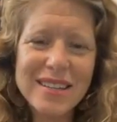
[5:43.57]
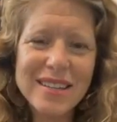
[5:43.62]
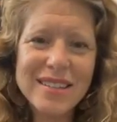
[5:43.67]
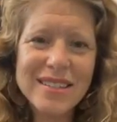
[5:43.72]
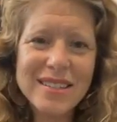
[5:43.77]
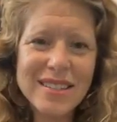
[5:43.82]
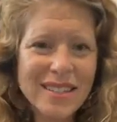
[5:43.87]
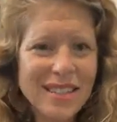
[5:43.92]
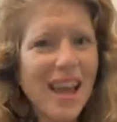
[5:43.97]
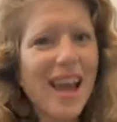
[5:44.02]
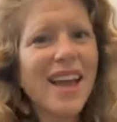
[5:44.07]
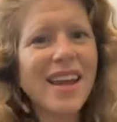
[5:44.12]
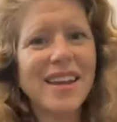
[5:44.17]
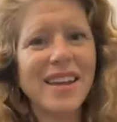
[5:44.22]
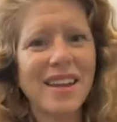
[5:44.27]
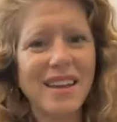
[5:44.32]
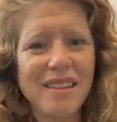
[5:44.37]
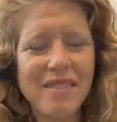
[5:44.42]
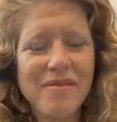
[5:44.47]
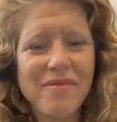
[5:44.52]

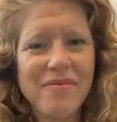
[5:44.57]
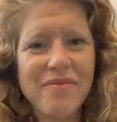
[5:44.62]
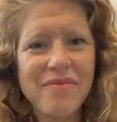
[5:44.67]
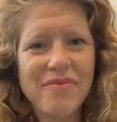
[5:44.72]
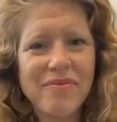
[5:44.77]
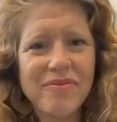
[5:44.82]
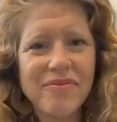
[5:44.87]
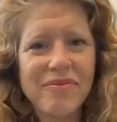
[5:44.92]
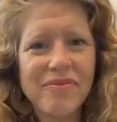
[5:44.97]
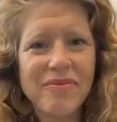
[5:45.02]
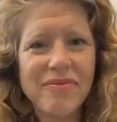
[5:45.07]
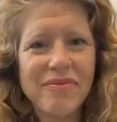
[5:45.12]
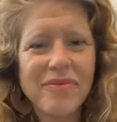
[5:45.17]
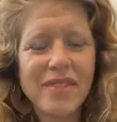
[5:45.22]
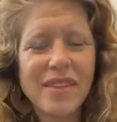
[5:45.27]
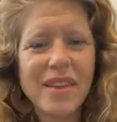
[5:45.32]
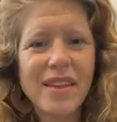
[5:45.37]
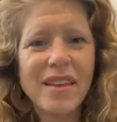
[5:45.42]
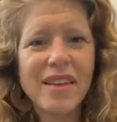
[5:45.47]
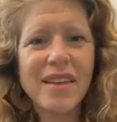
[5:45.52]
satiety,
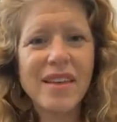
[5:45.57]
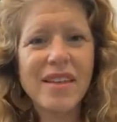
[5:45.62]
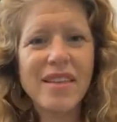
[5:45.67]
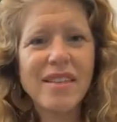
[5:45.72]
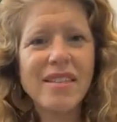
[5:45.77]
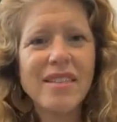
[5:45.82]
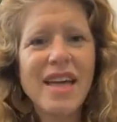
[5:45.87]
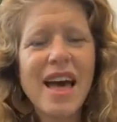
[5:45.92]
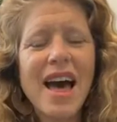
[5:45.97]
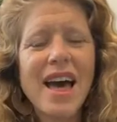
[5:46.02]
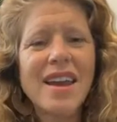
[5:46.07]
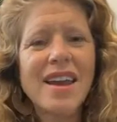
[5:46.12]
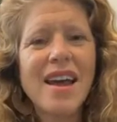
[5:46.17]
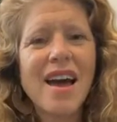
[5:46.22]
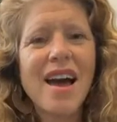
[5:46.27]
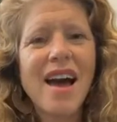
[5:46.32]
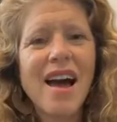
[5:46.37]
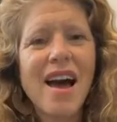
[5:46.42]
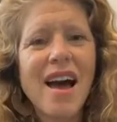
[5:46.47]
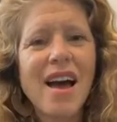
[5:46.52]
that
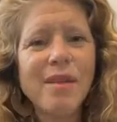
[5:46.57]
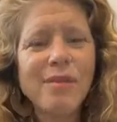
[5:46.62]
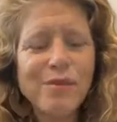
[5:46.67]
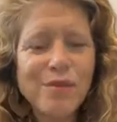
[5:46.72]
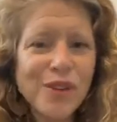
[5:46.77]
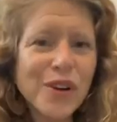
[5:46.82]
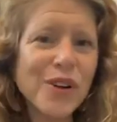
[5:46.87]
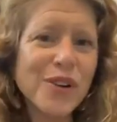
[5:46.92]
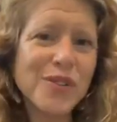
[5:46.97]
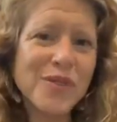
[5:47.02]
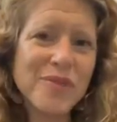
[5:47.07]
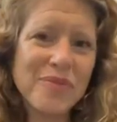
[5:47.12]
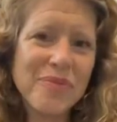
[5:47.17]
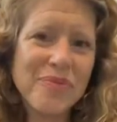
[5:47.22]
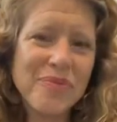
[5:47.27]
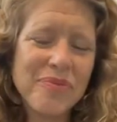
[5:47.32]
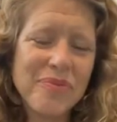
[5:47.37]
I'm full,